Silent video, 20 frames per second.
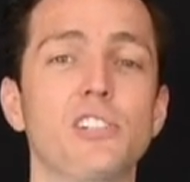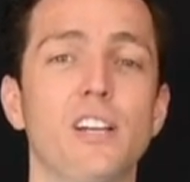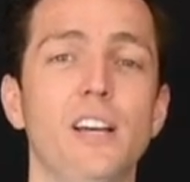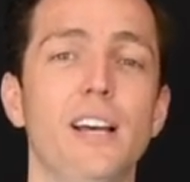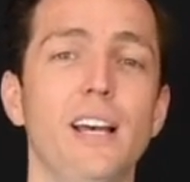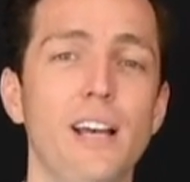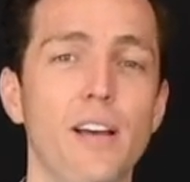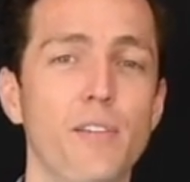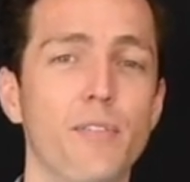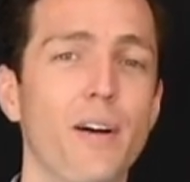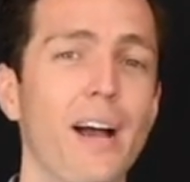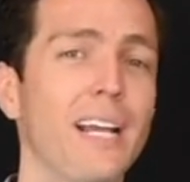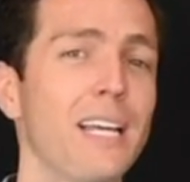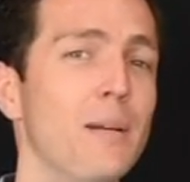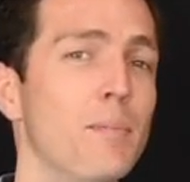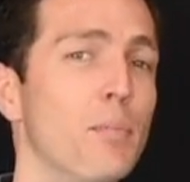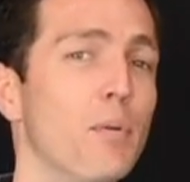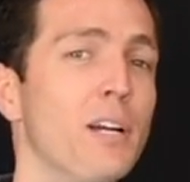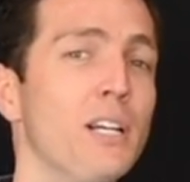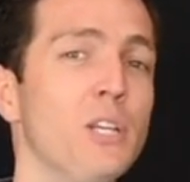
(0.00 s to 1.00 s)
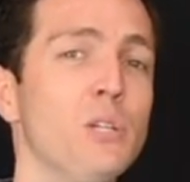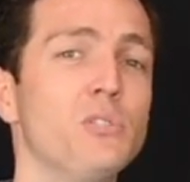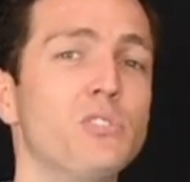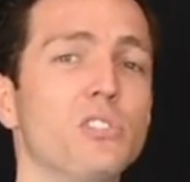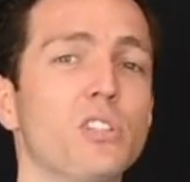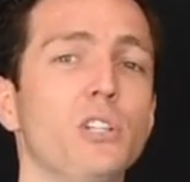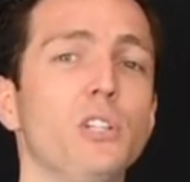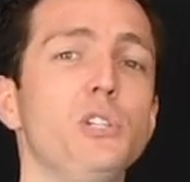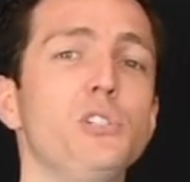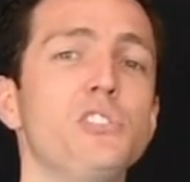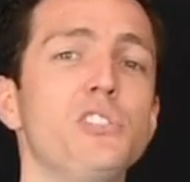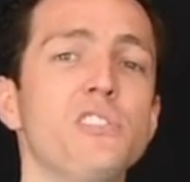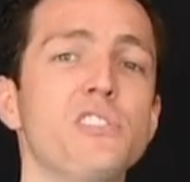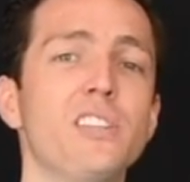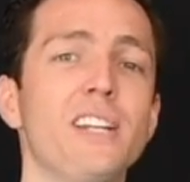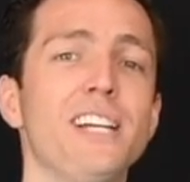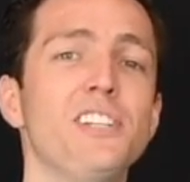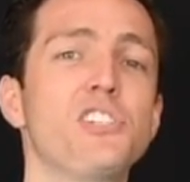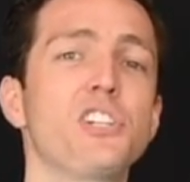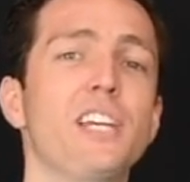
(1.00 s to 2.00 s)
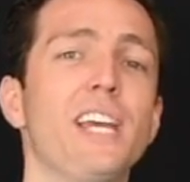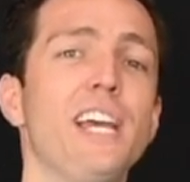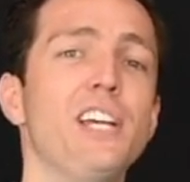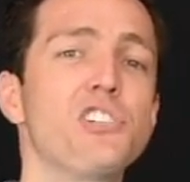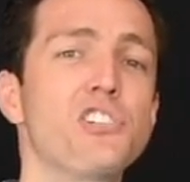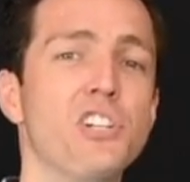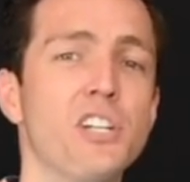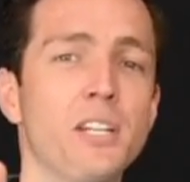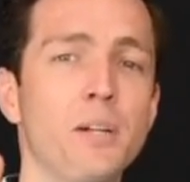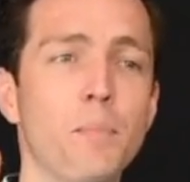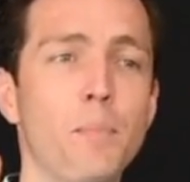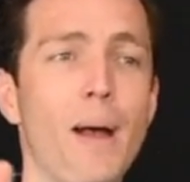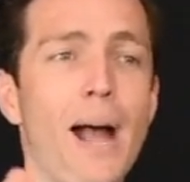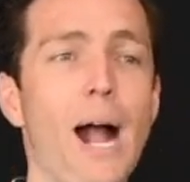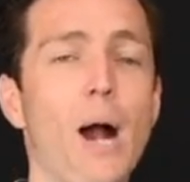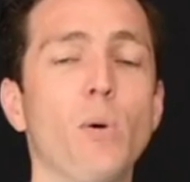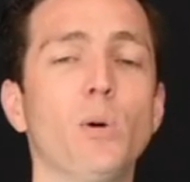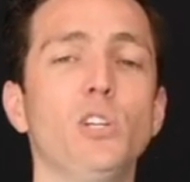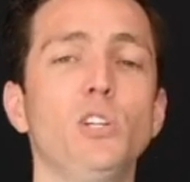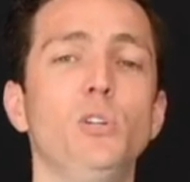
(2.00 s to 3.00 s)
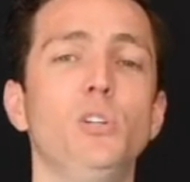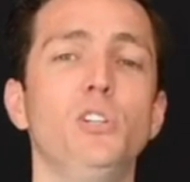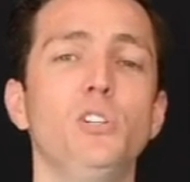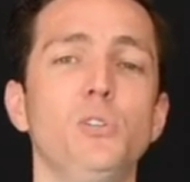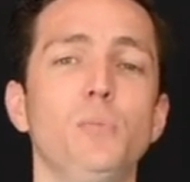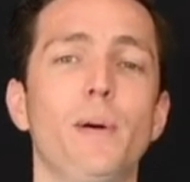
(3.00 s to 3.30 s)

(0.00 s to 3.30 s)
if I can bring you solutions and education and empower you to